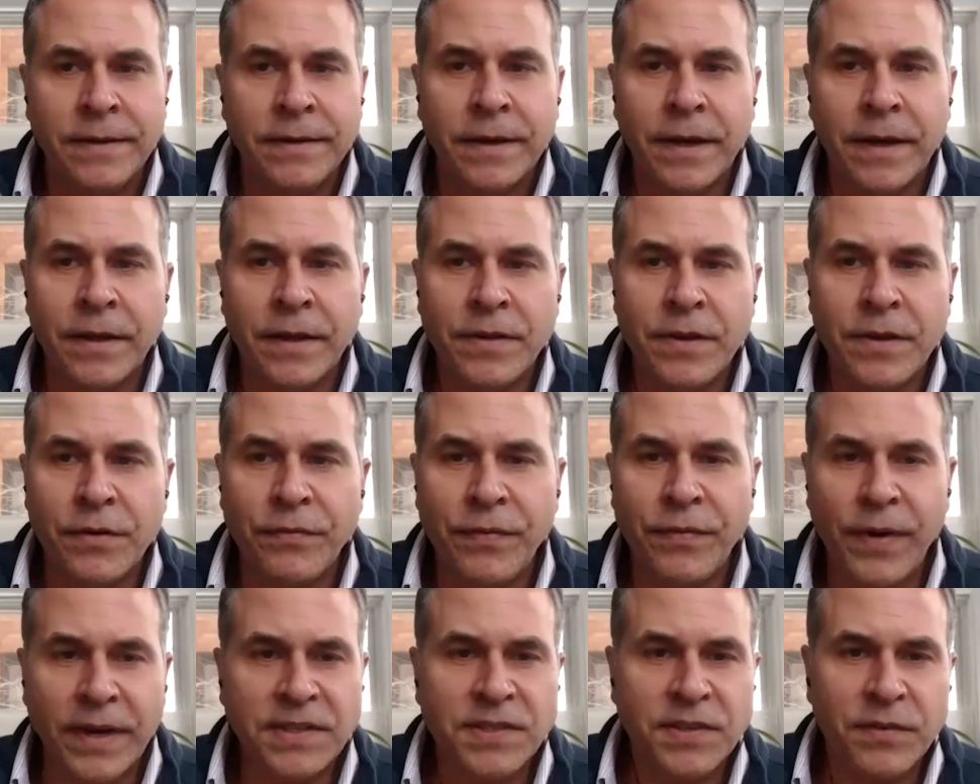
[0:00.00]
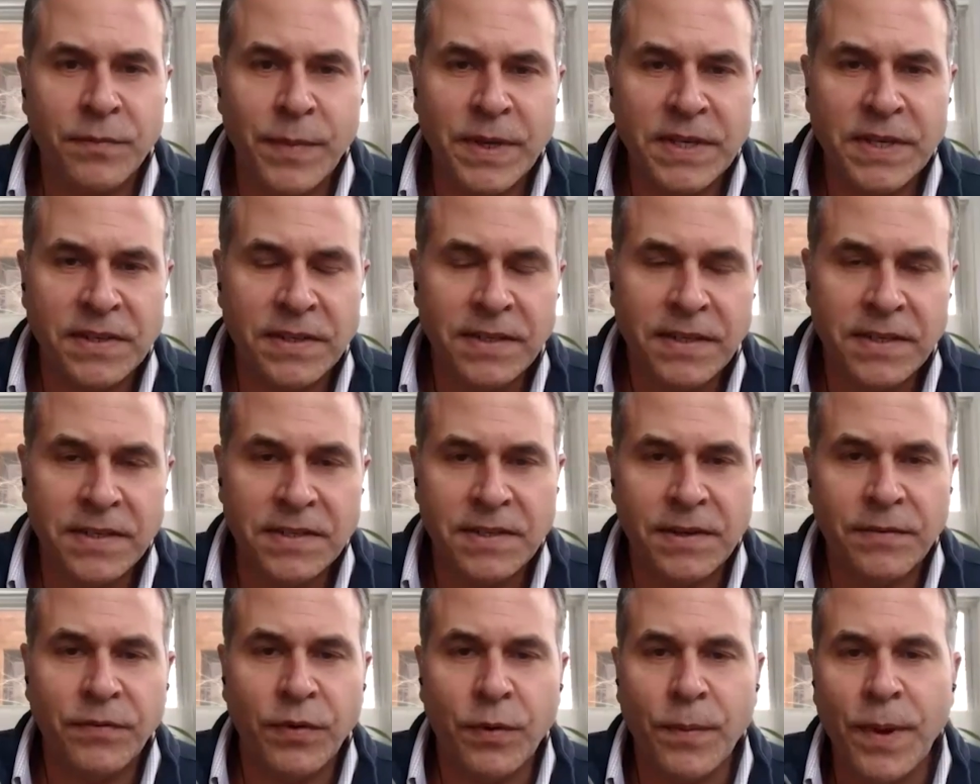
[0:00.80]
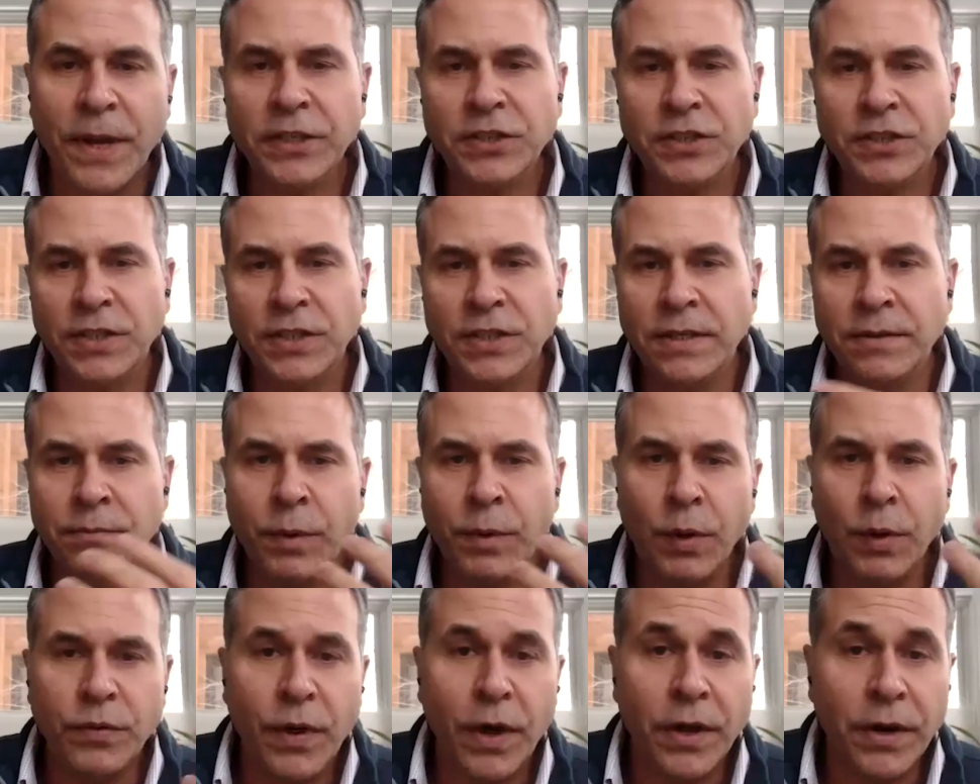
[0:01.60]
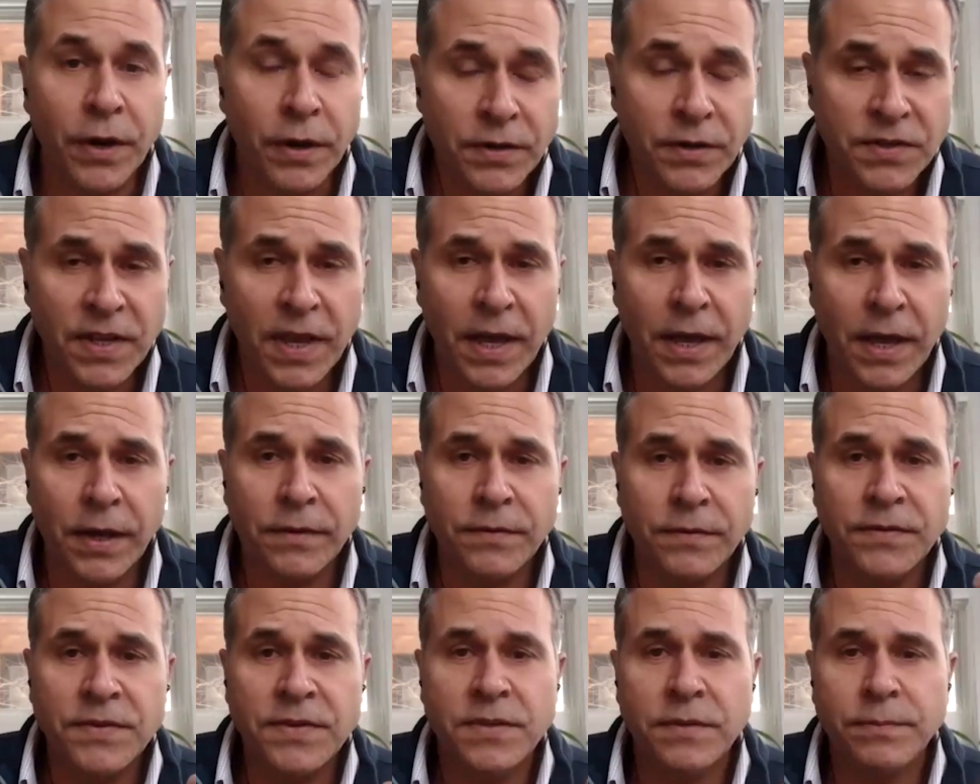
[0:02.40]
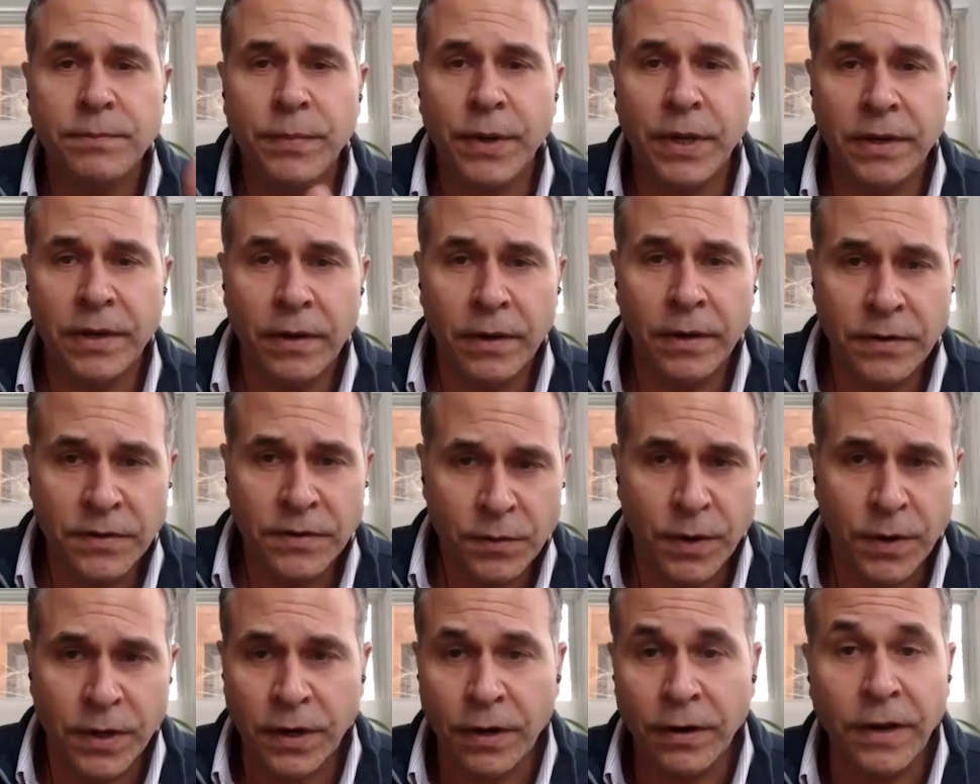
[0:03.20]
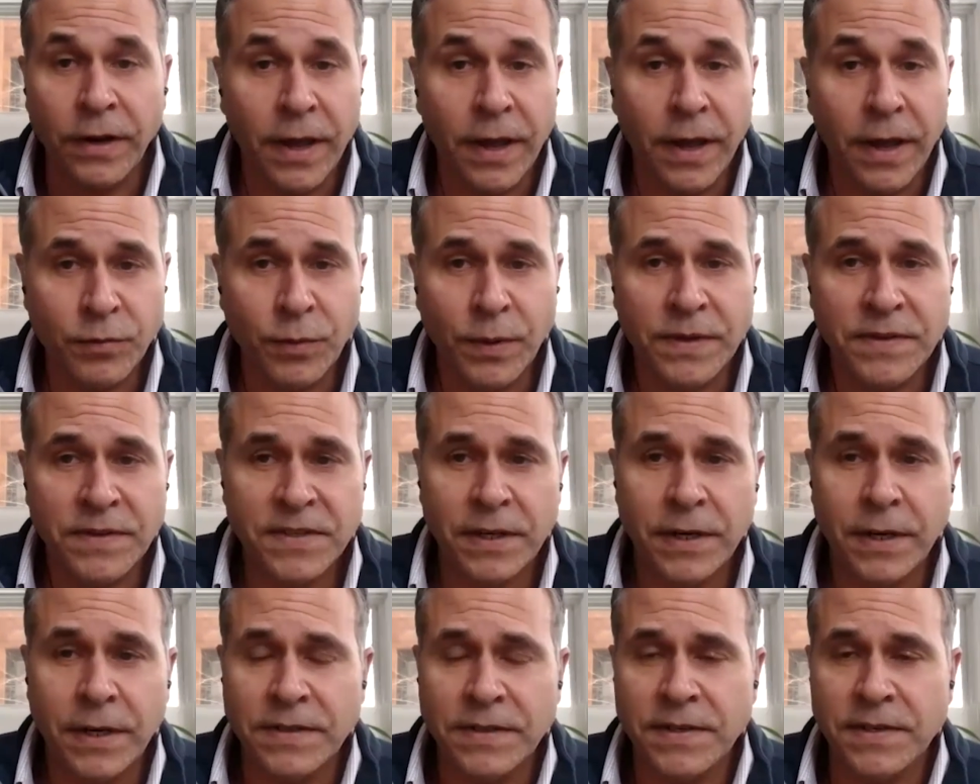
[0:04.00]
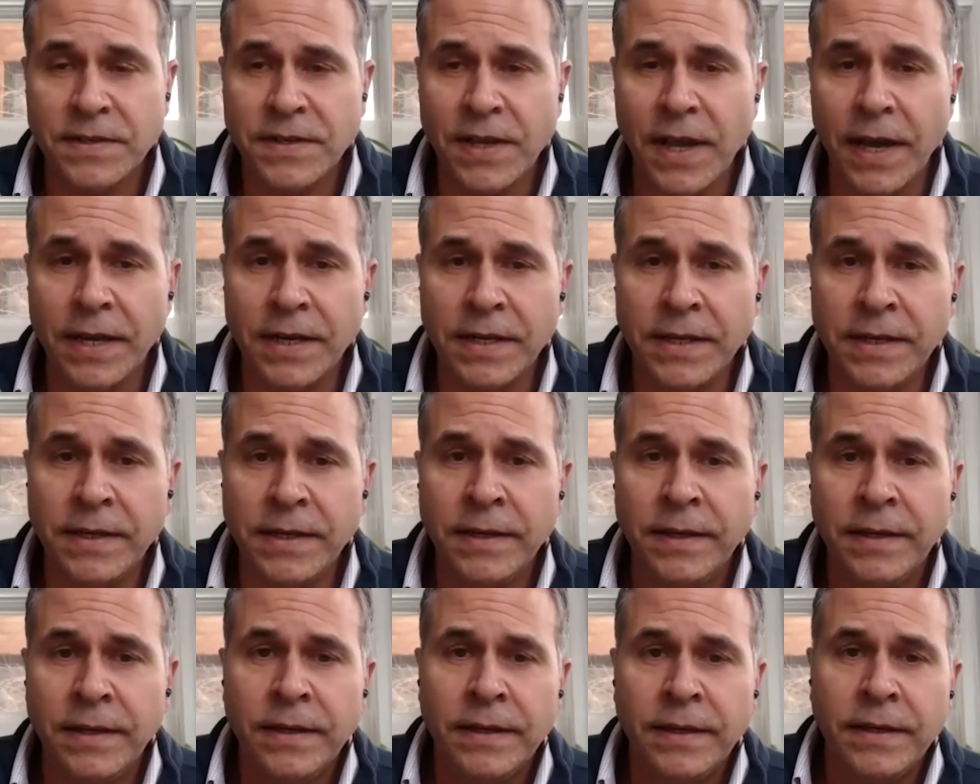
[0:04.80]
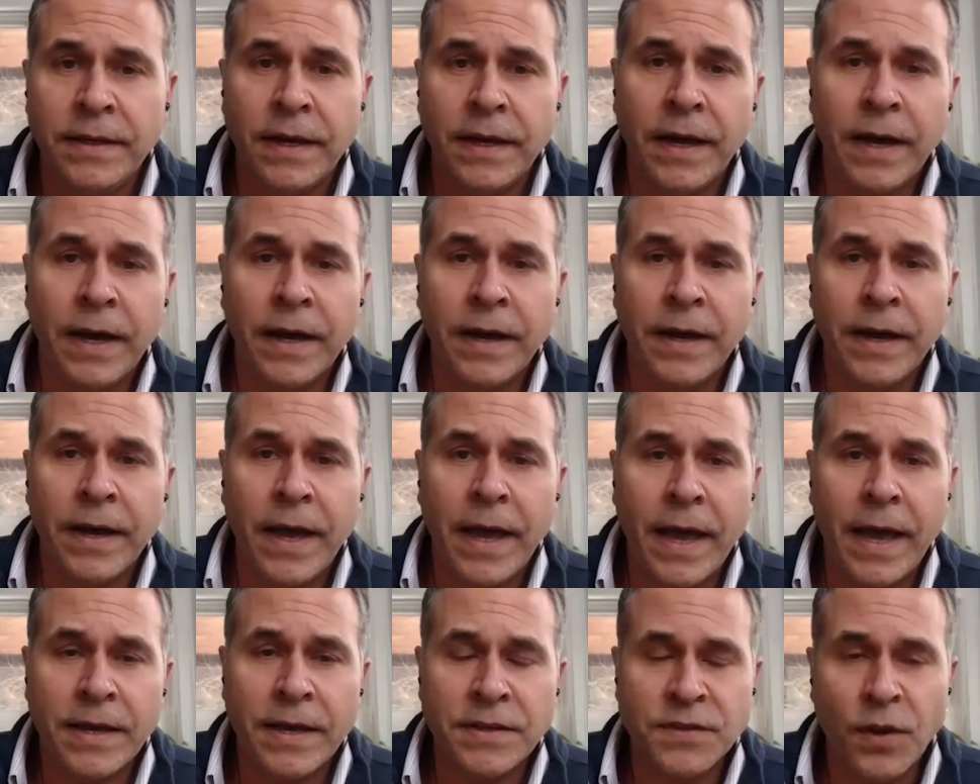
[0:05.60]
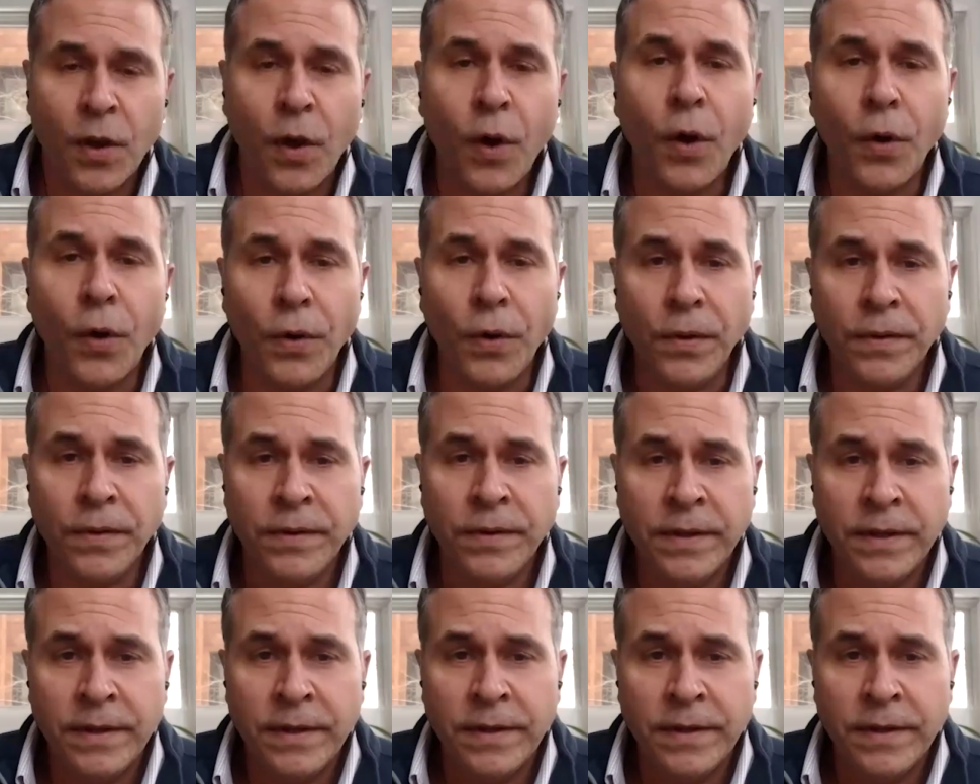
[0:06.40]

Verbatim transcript: uh, the effects of mis and disinformation, both on ourselves, but also on our loved ones and on society uh, as a whole?